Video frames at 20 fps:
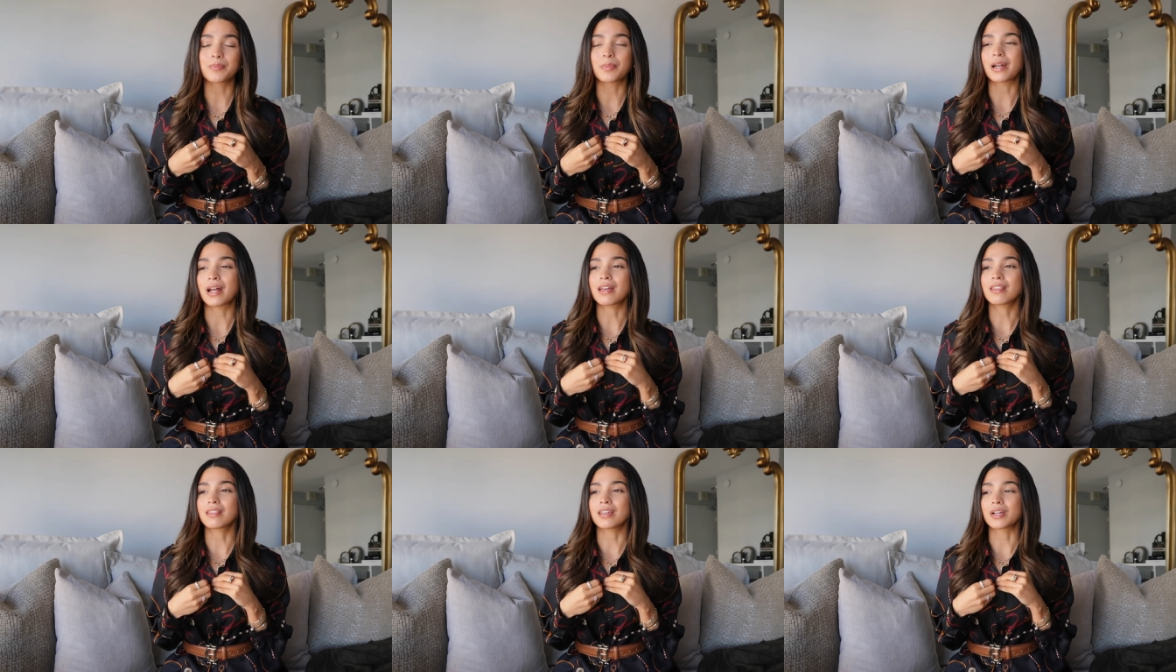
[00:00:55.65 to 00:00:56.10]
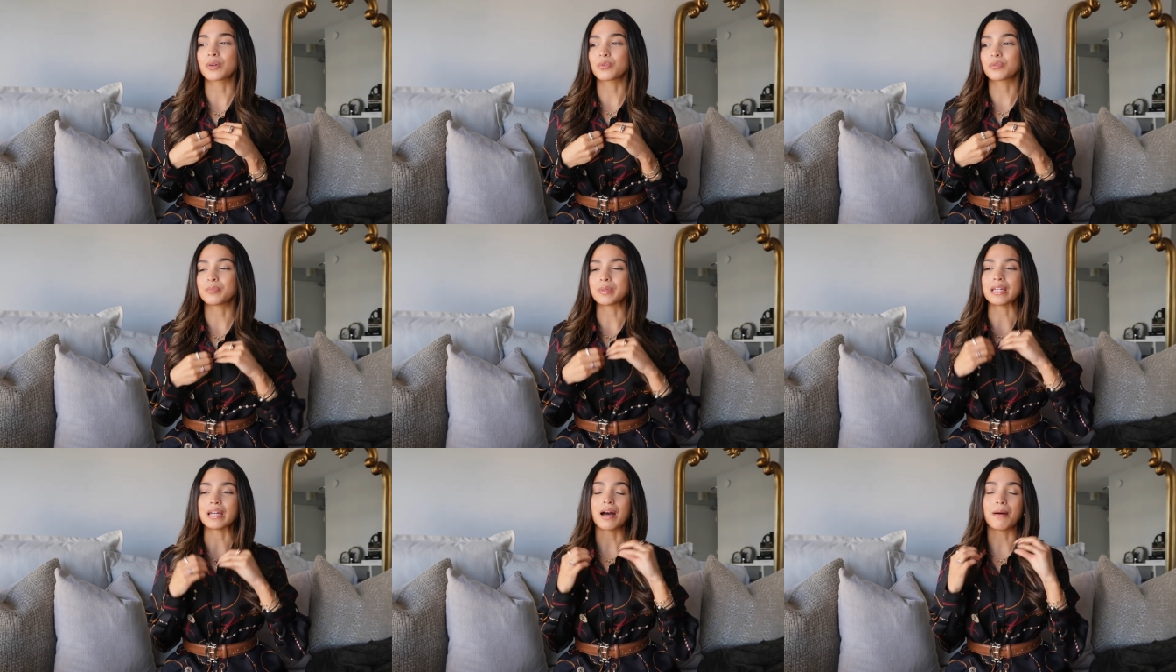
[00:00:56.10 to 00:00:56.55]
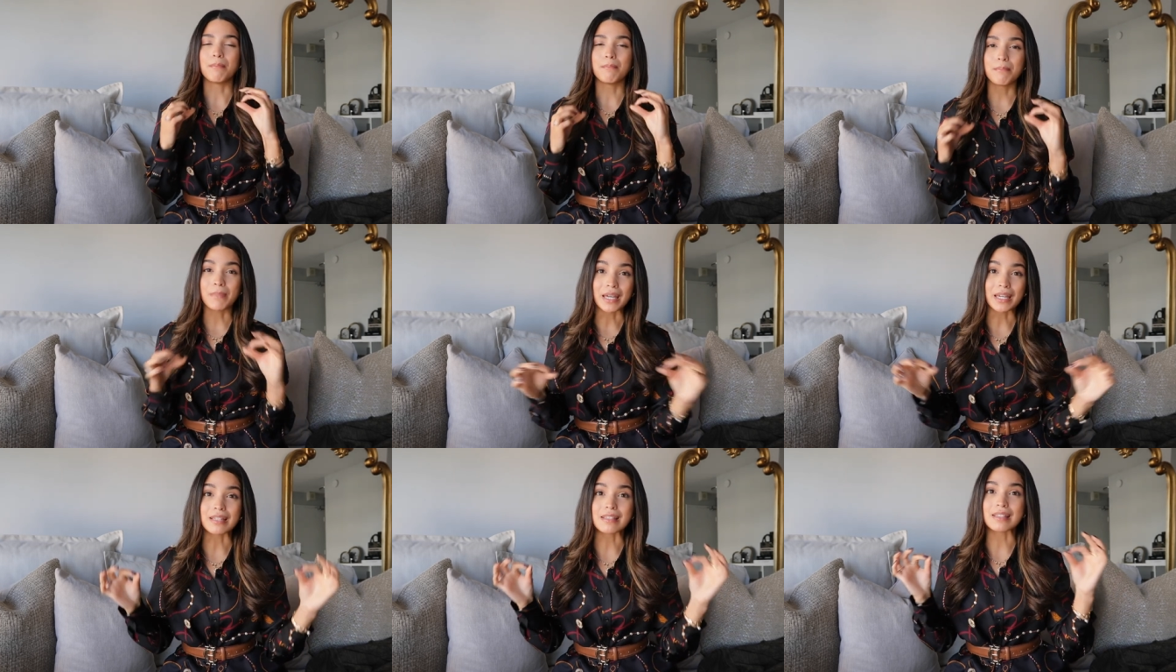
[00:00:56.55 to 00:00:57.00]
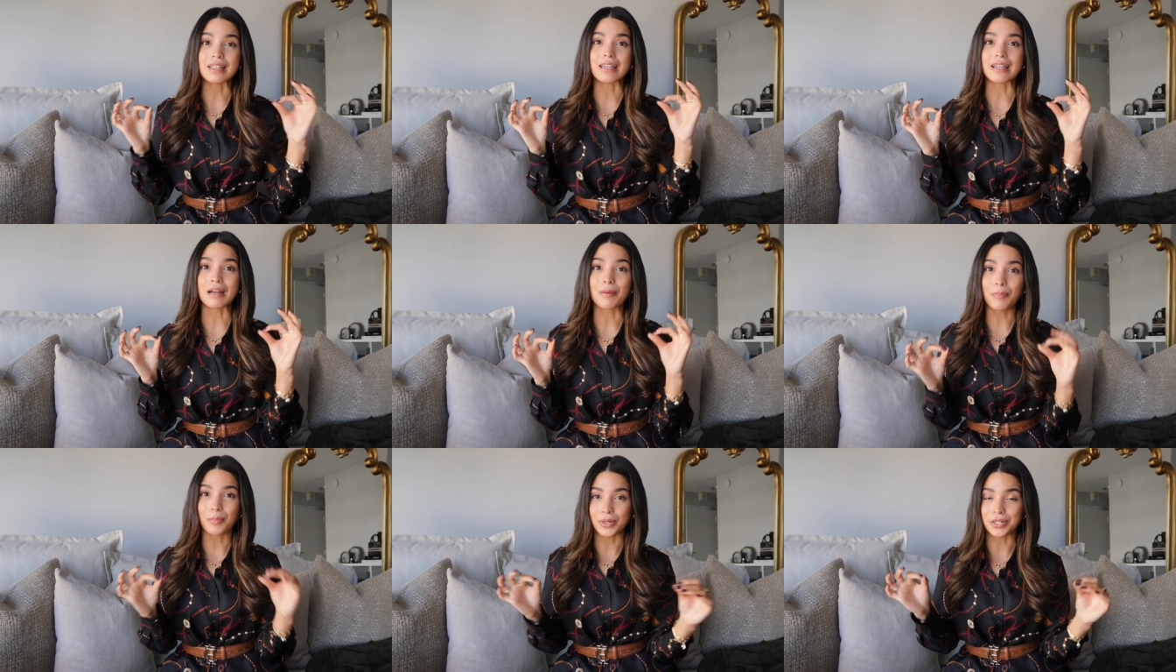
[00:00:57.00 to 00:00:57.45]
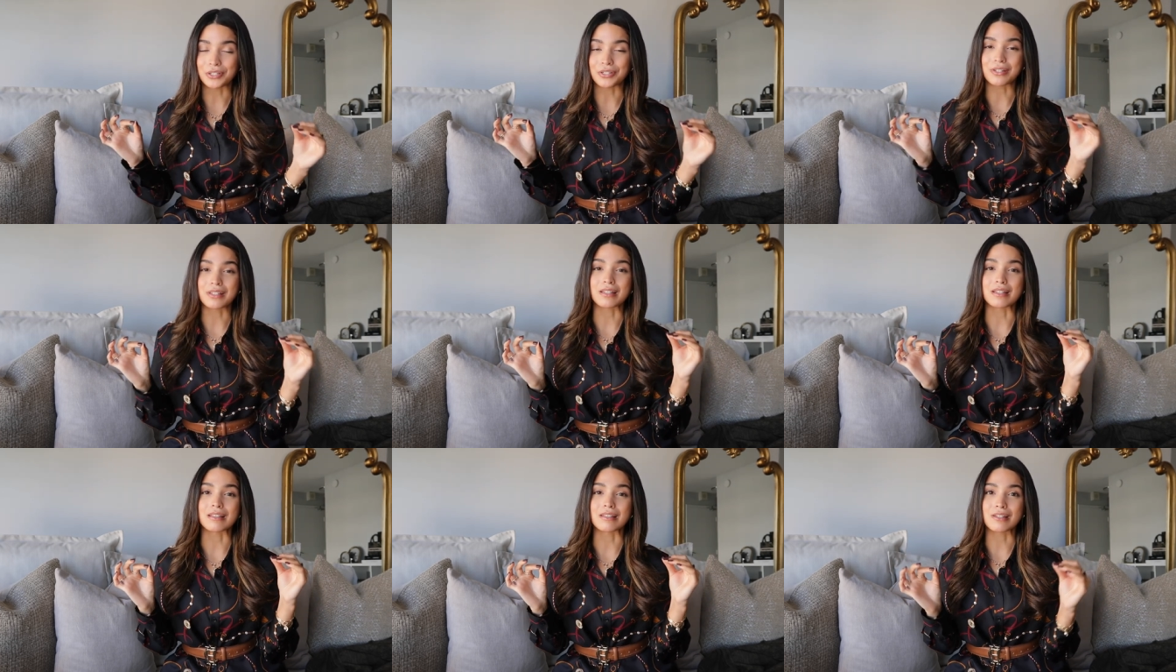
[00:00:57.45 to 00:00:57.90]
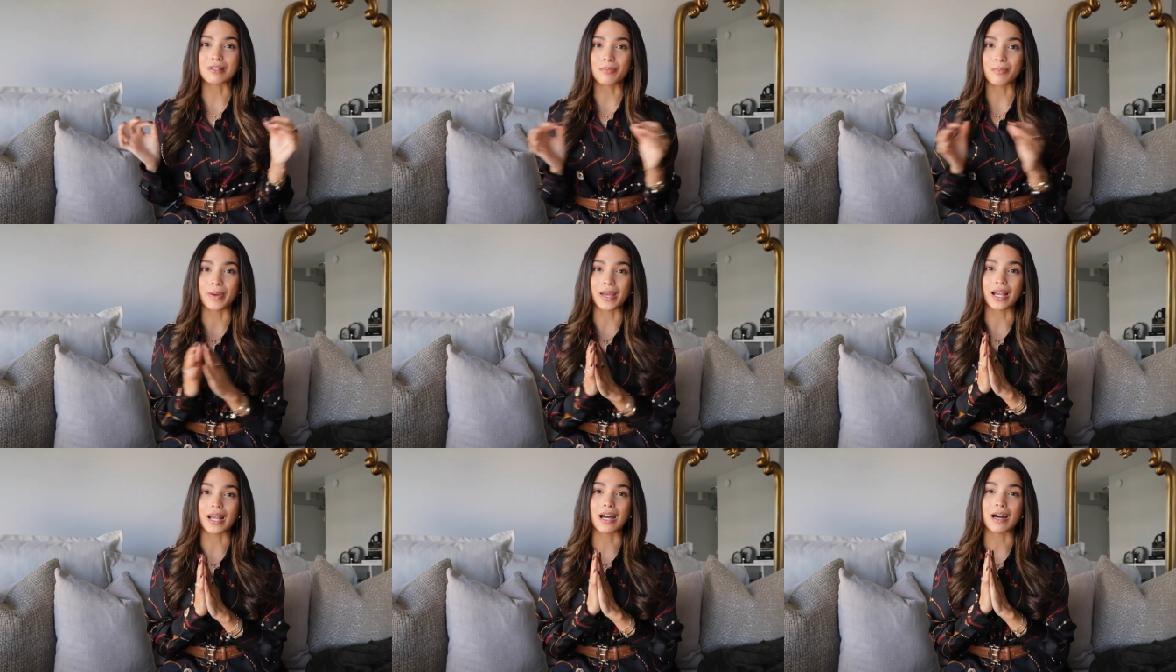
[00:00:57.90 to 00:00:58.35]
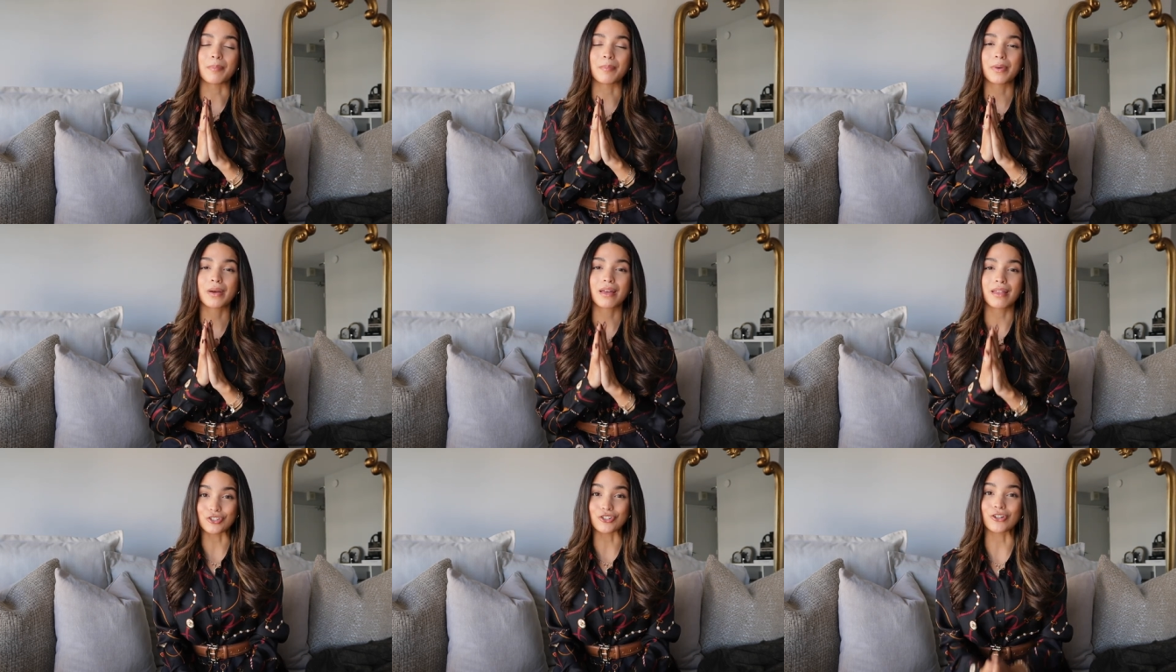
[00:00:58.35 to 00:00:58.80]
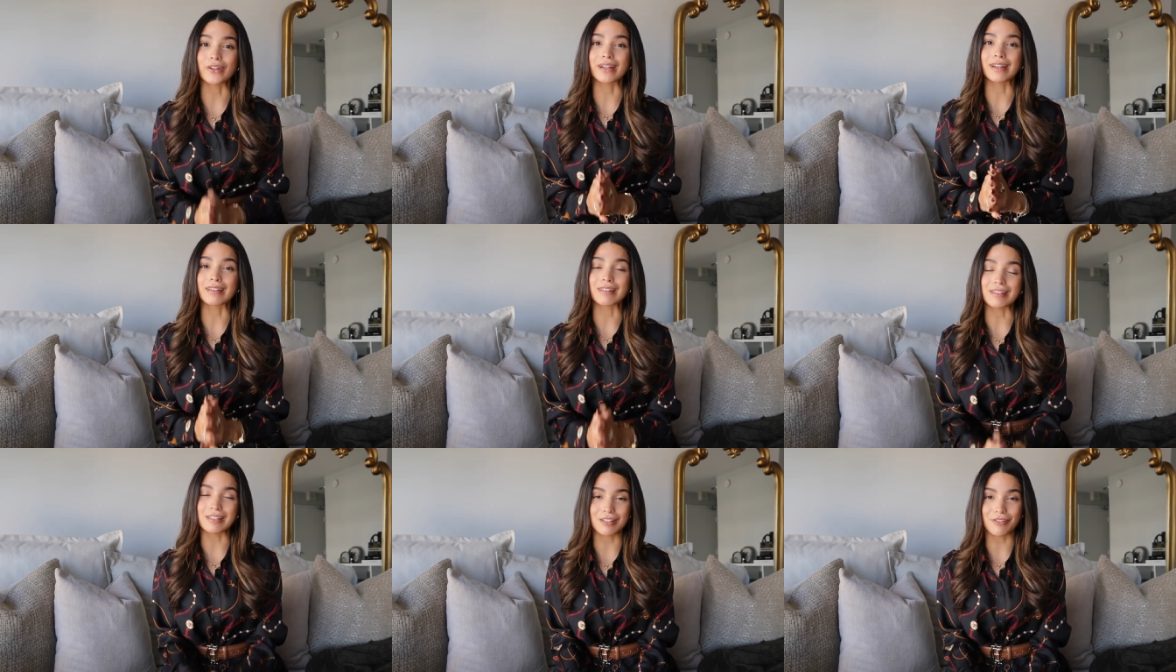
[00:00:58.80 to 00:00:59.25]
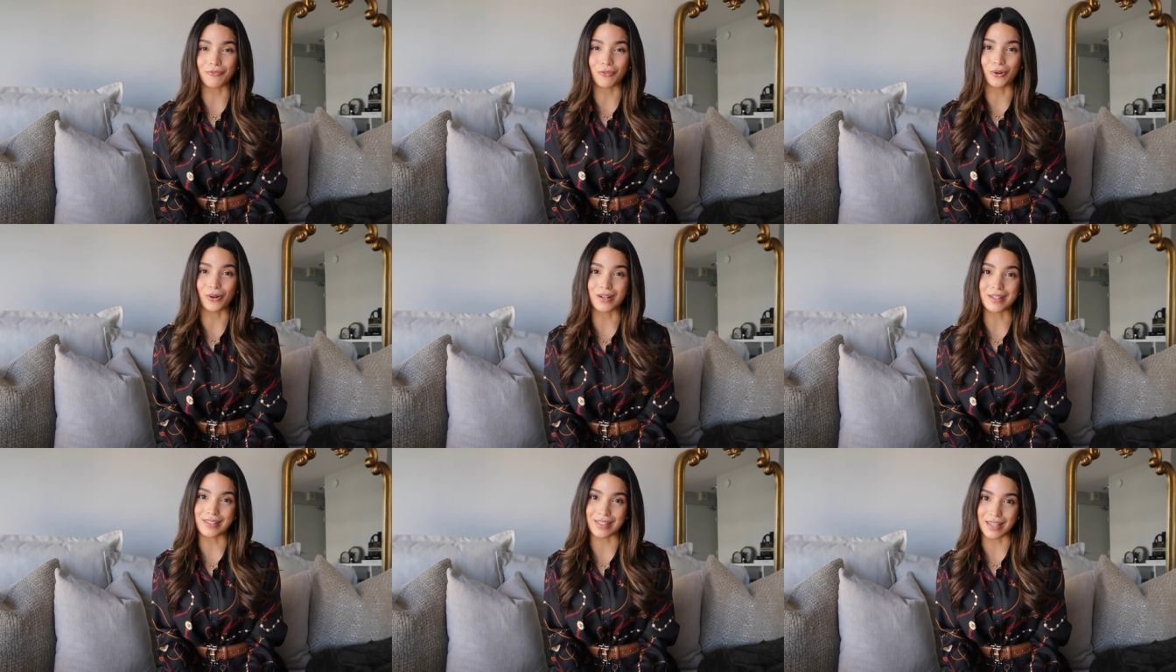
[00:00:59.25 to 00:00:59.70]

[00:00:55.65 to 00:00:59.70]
but I think would be amazing purchases to pick up during the Sephora